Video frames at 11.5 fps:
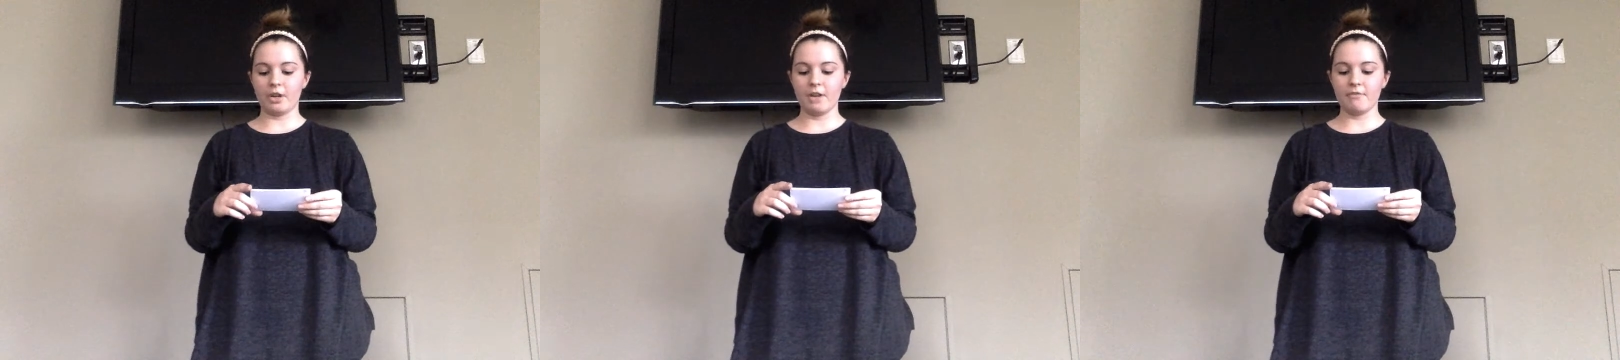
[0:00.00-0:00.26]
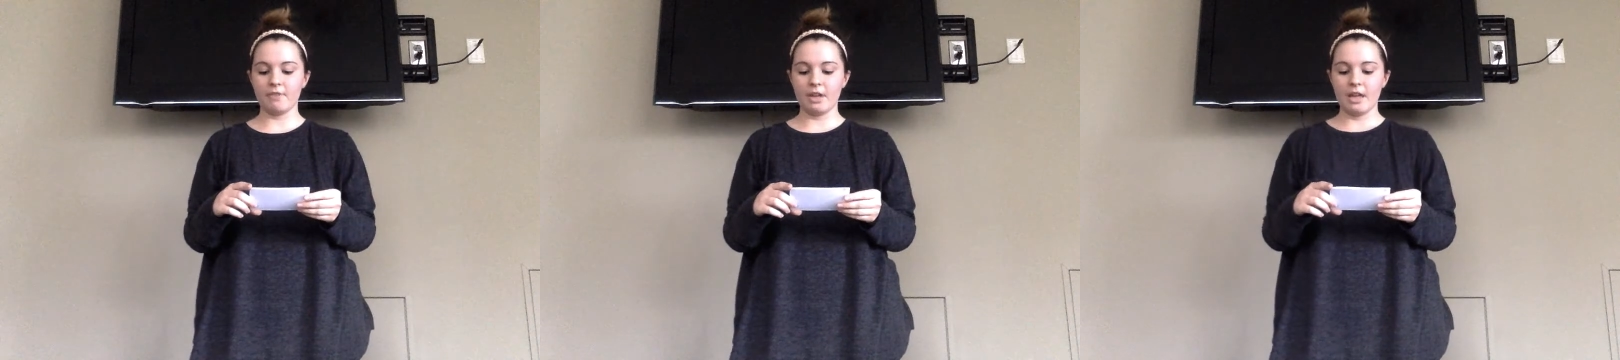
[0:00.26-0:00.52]
of,
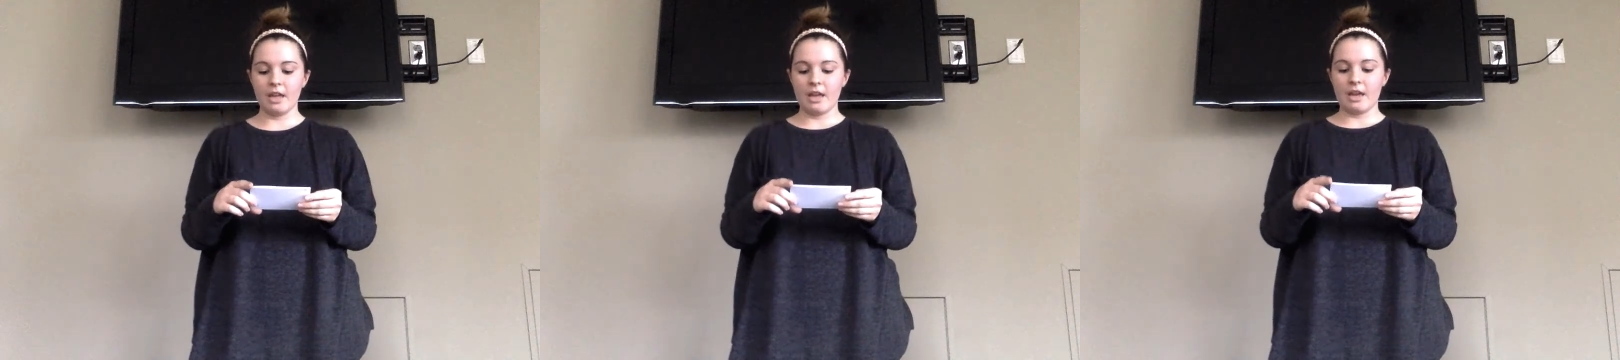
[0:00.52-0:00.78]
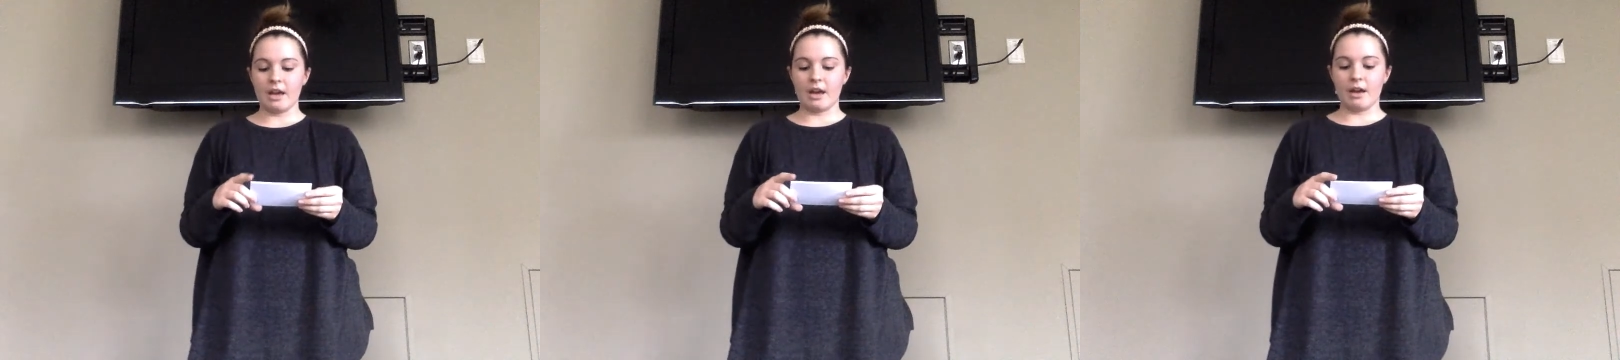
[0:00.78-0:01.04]

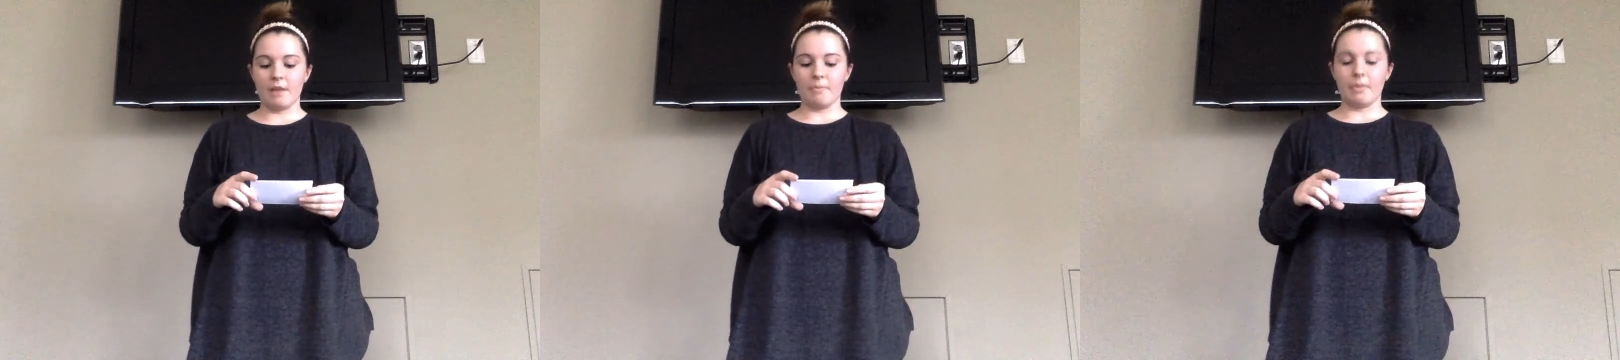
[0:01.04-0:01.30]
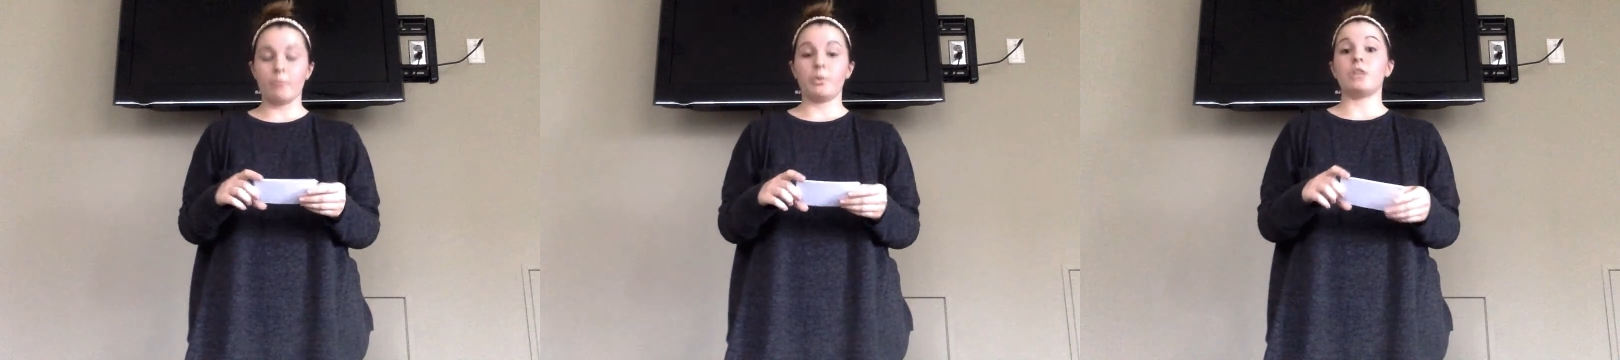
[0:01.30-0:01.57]

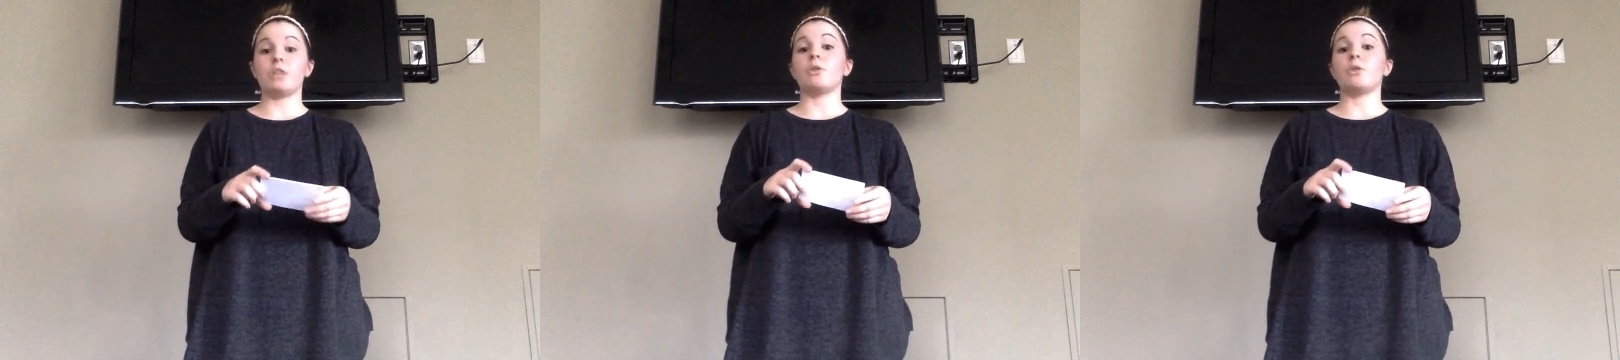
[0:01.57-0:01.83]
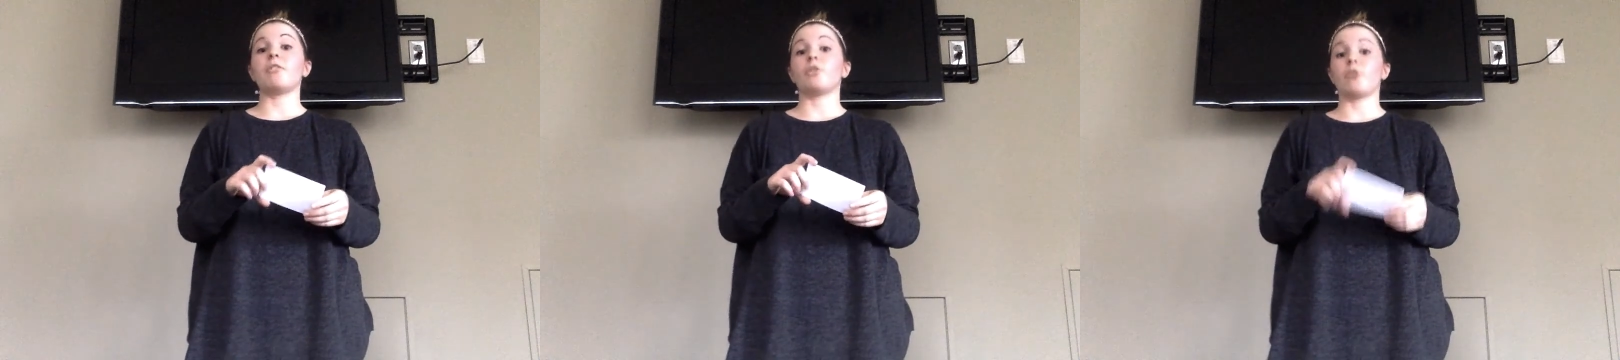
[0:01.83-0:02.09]
we do
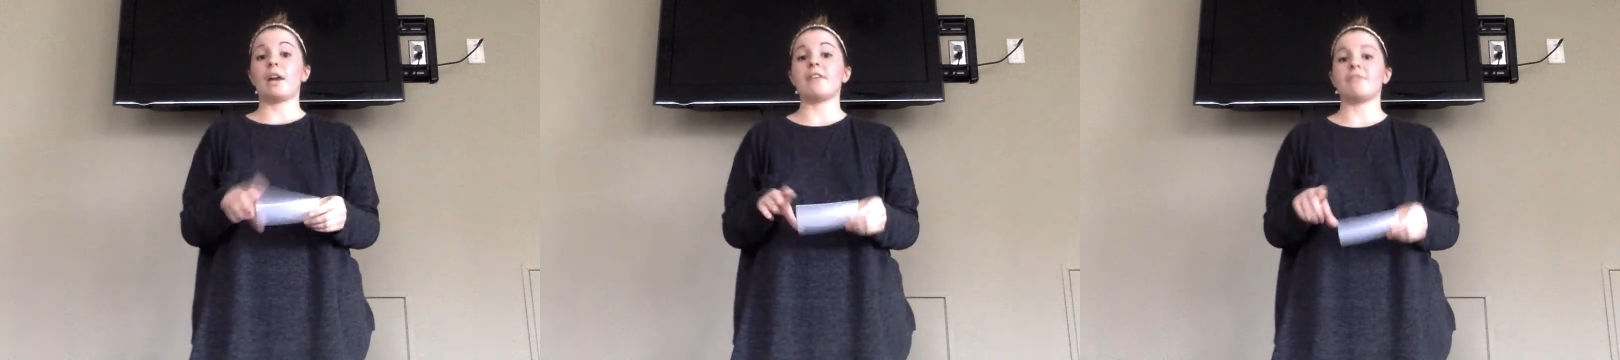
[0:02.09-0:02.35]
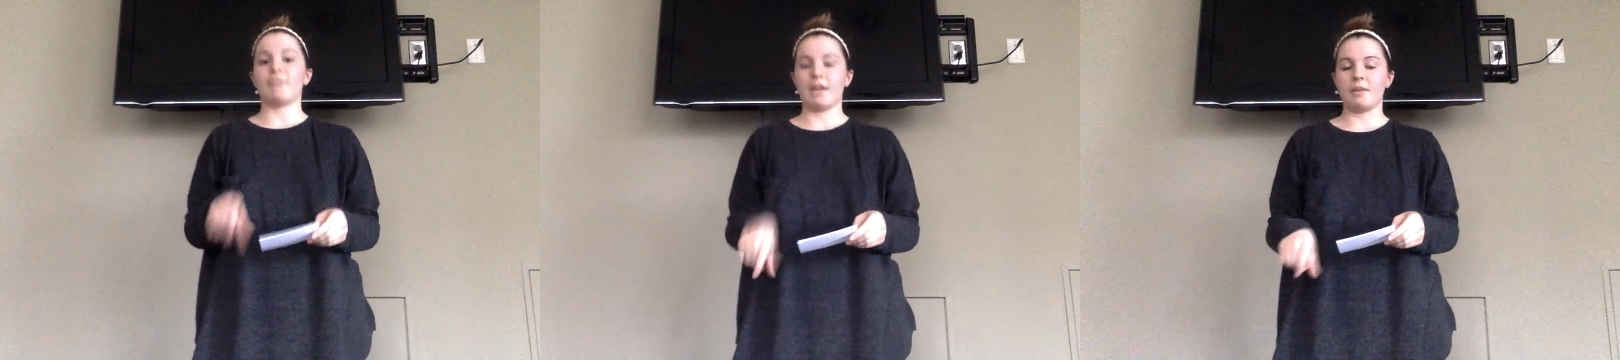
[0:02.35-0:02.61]
have a great
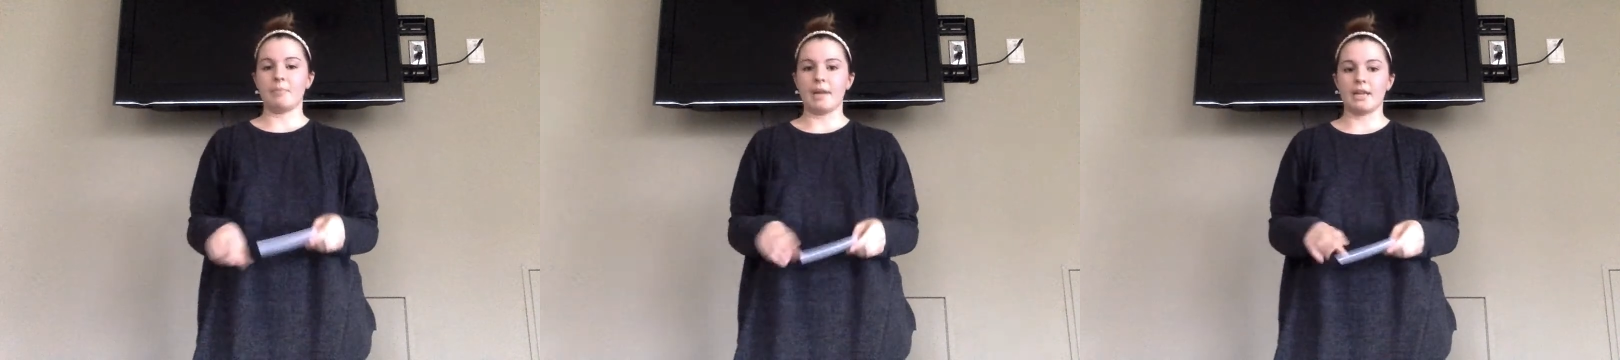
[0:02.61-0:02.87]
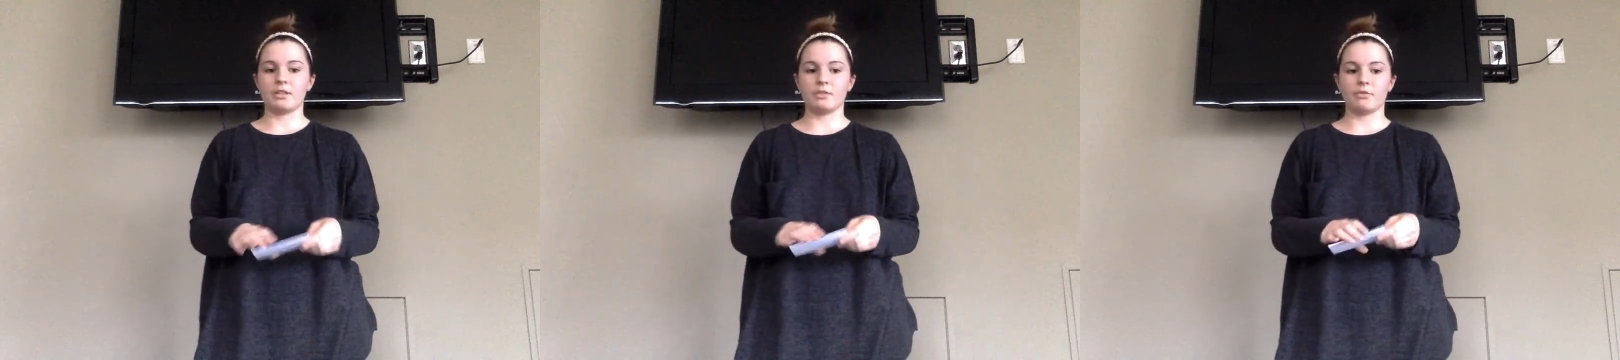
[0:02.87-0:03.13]
fan base